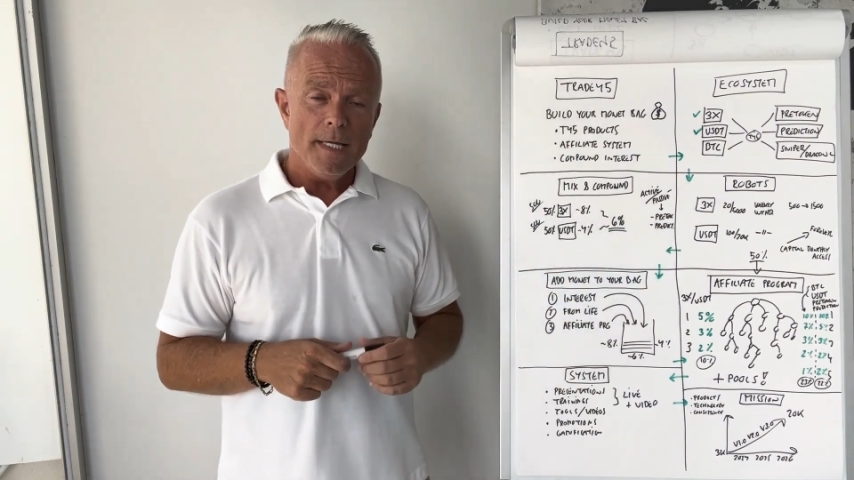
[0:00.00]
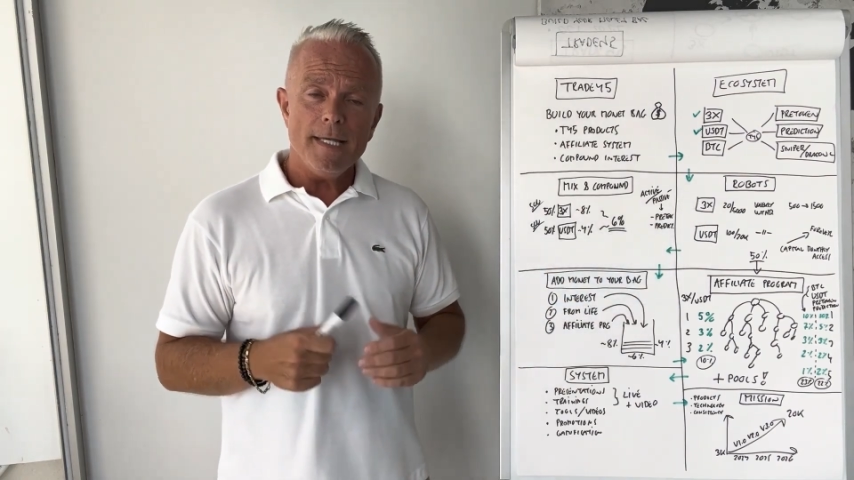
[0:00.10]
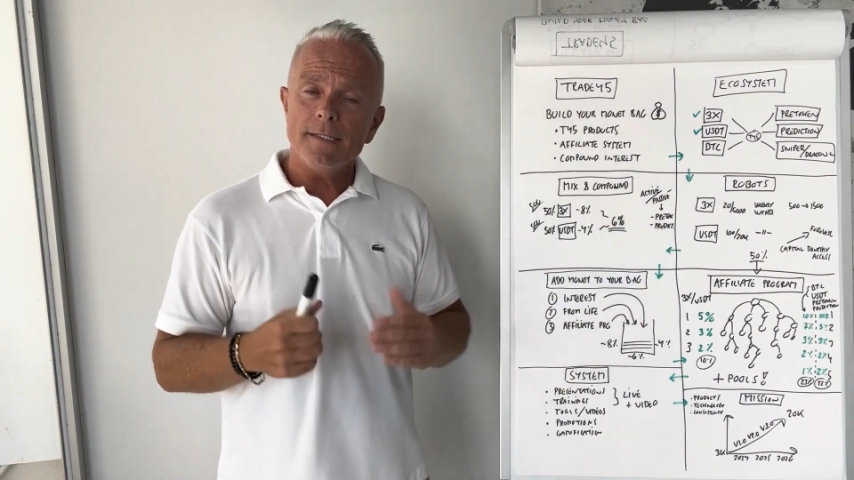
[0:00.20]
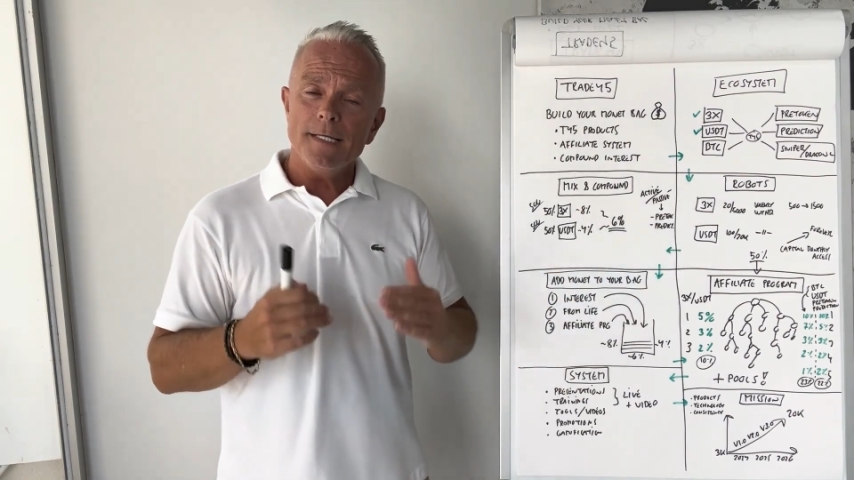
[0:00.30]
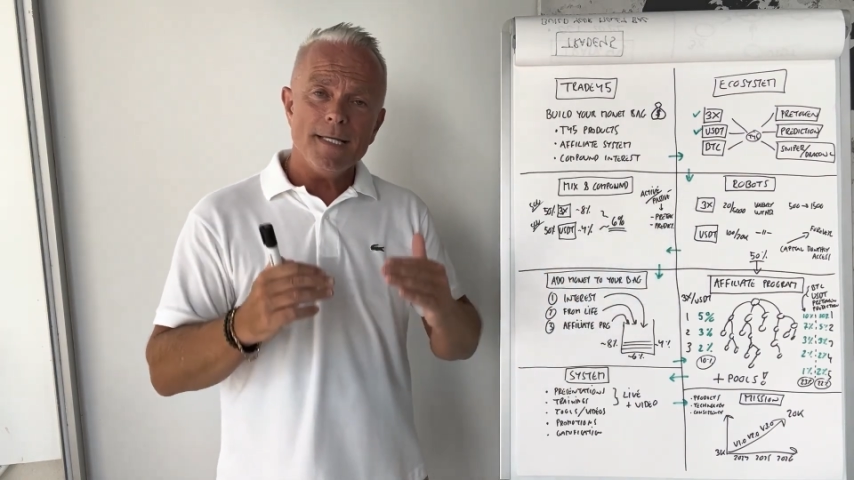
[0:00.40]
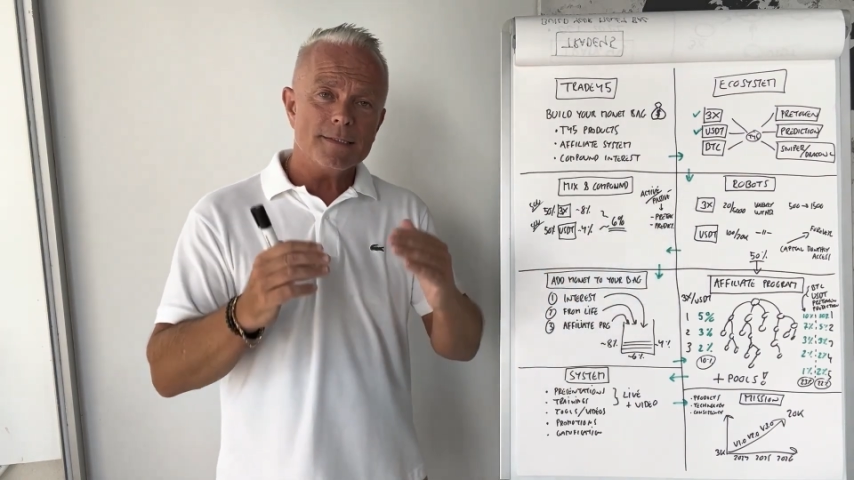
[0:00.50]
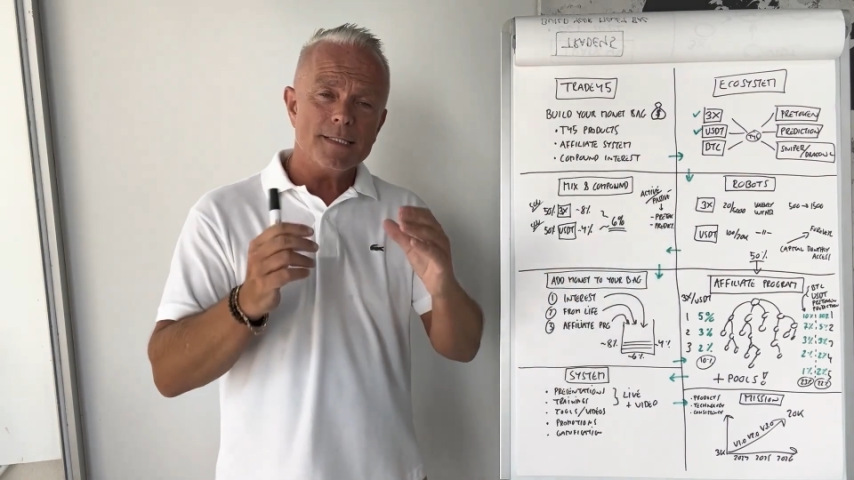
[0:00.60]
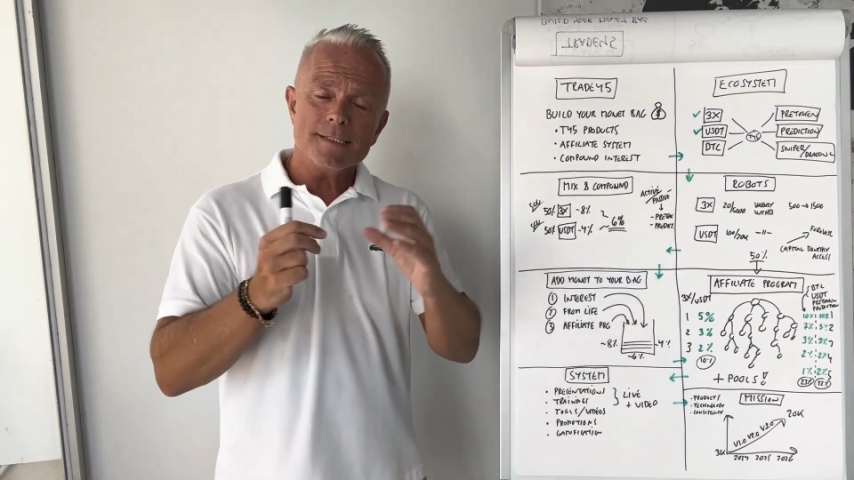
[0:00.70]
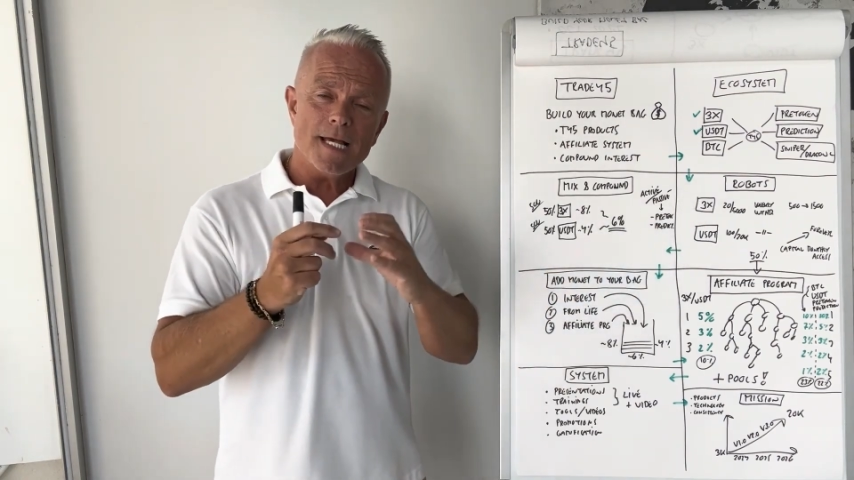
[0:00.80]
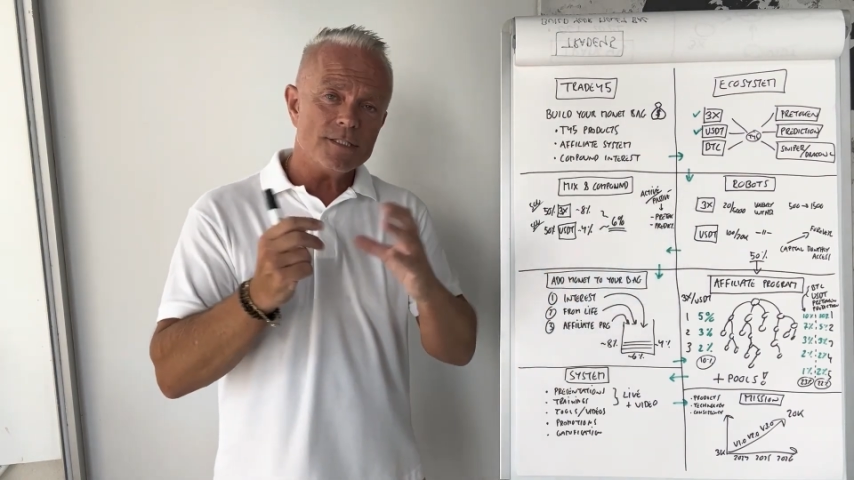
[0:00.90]

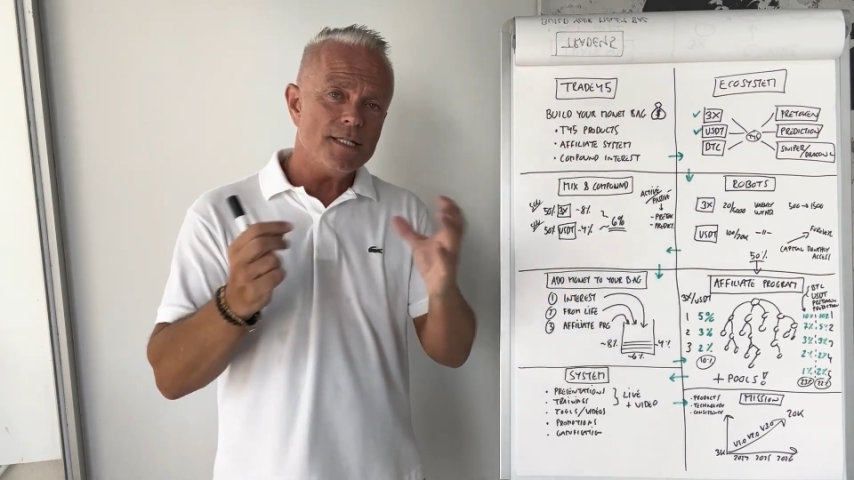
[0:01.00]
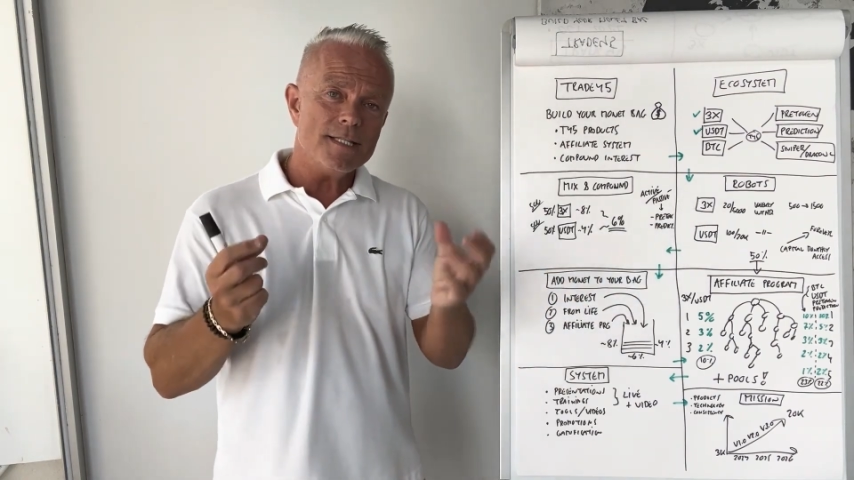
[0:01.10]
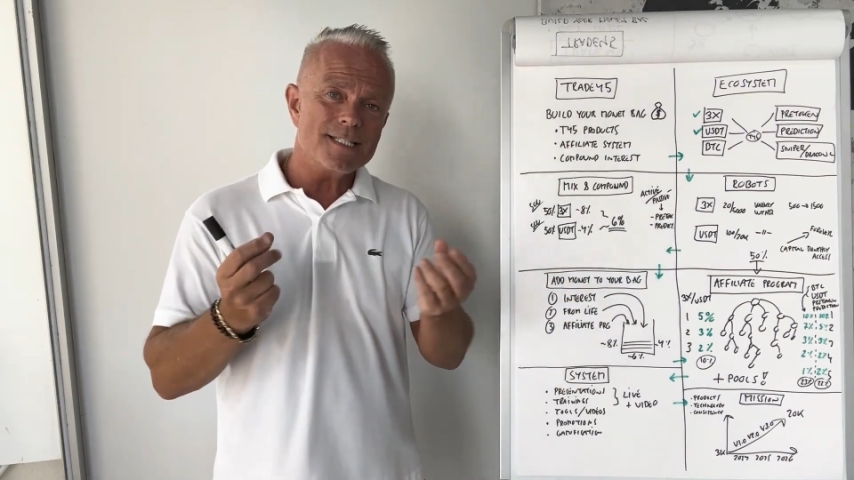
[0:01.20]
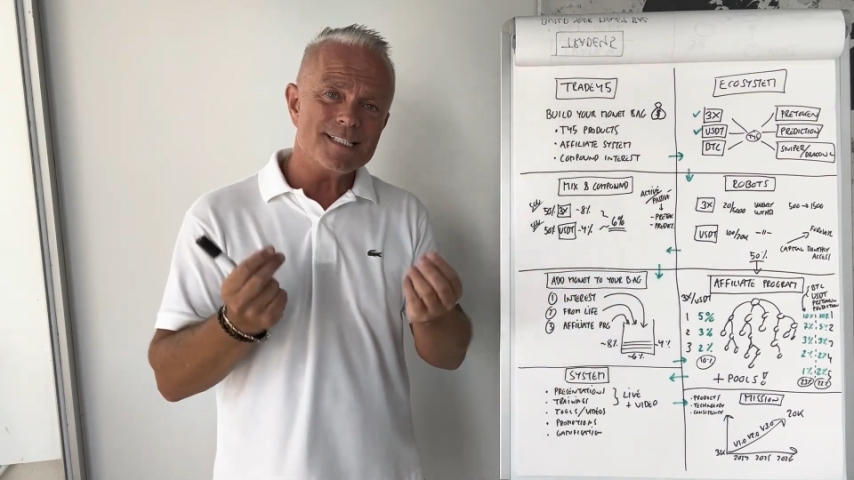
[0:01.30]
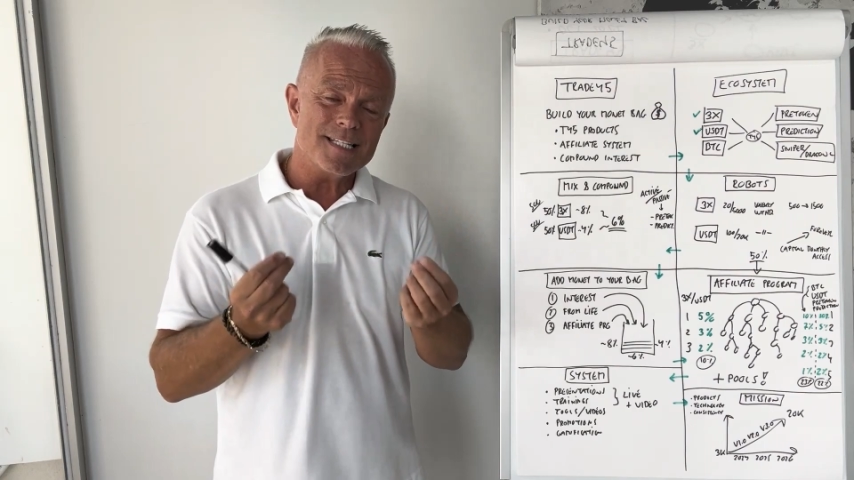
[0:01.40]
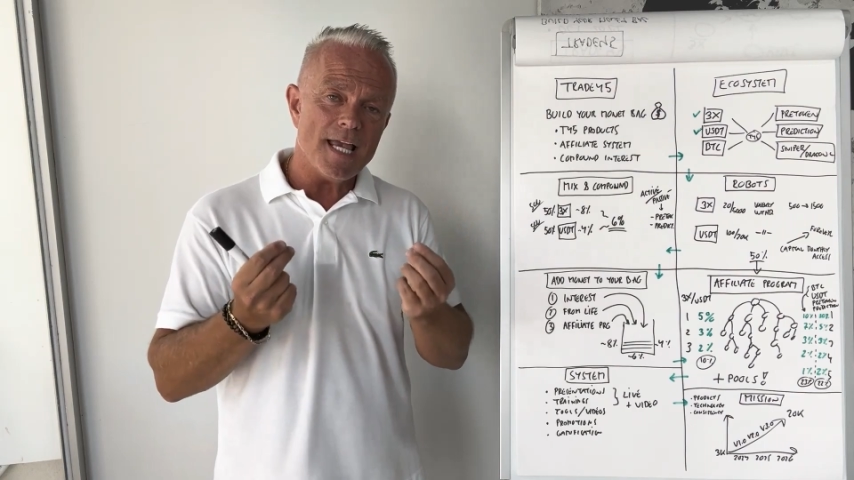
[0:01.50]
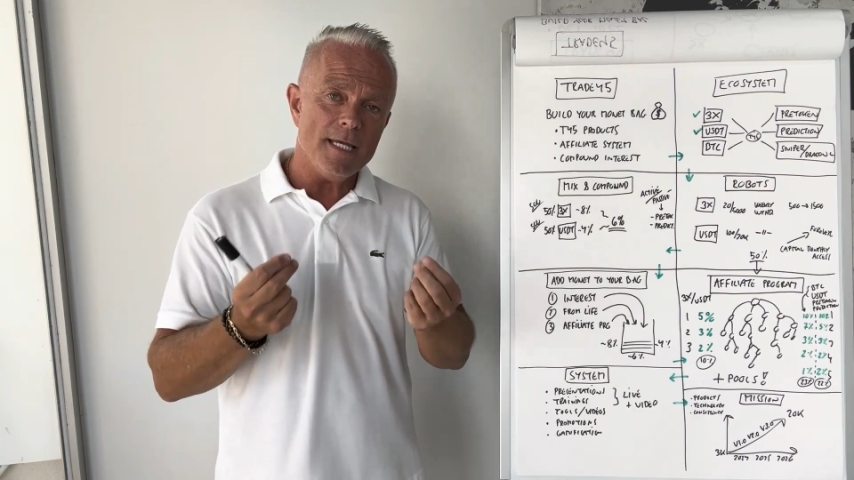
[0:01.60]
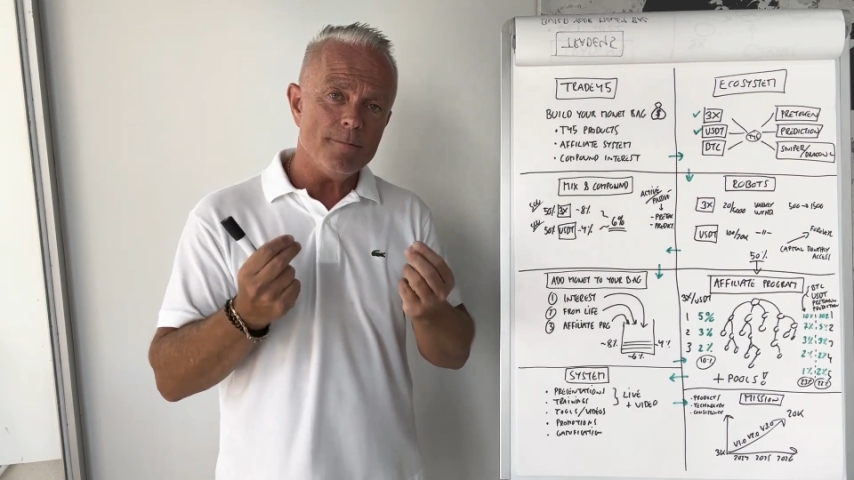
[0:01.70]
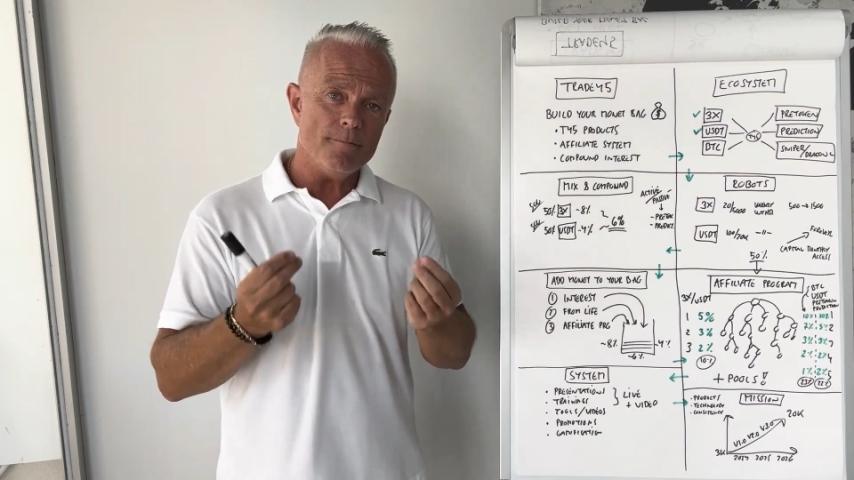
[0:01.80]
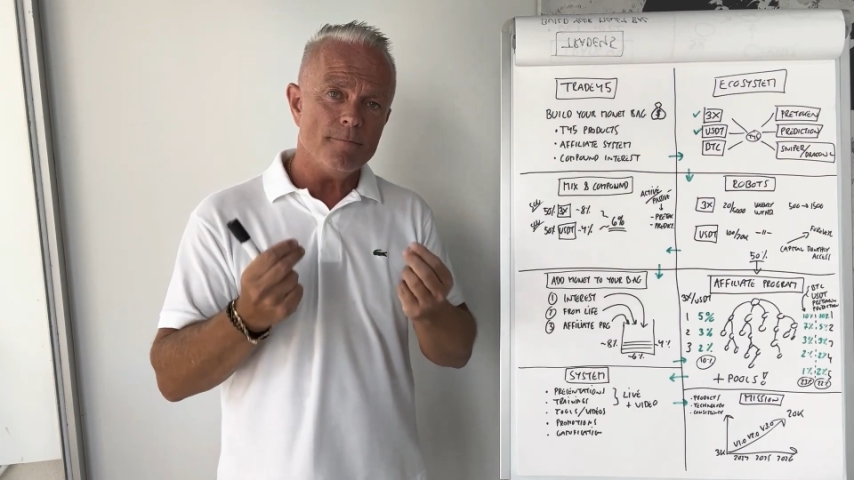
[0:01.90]
It's actually the
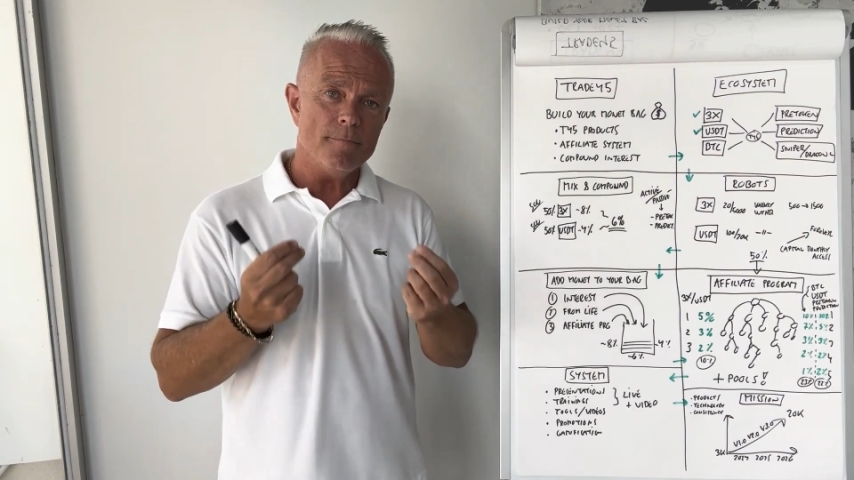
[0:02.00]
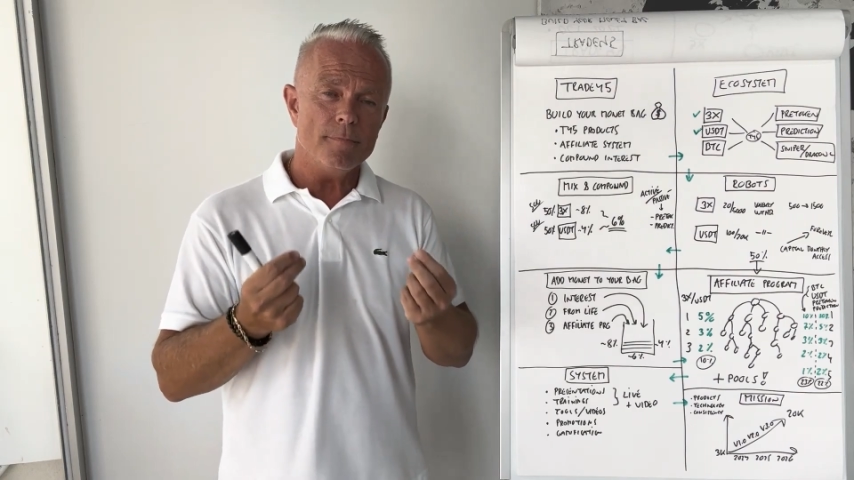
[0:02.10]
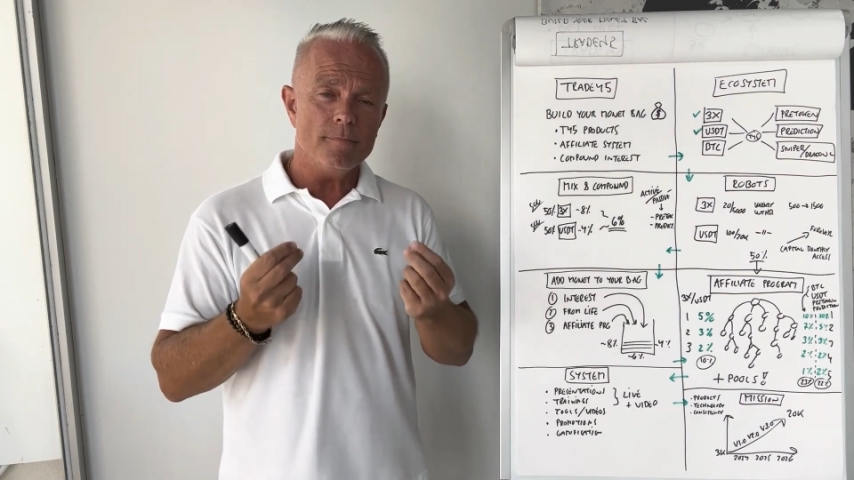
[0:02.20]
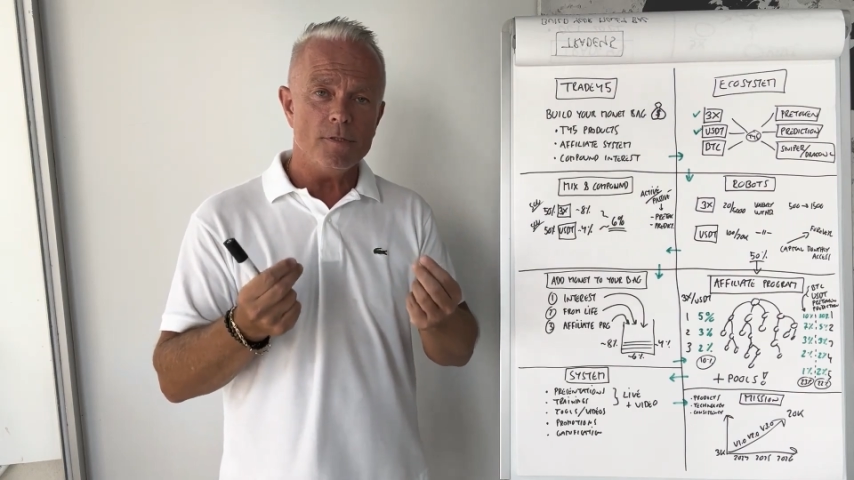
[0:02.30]
same,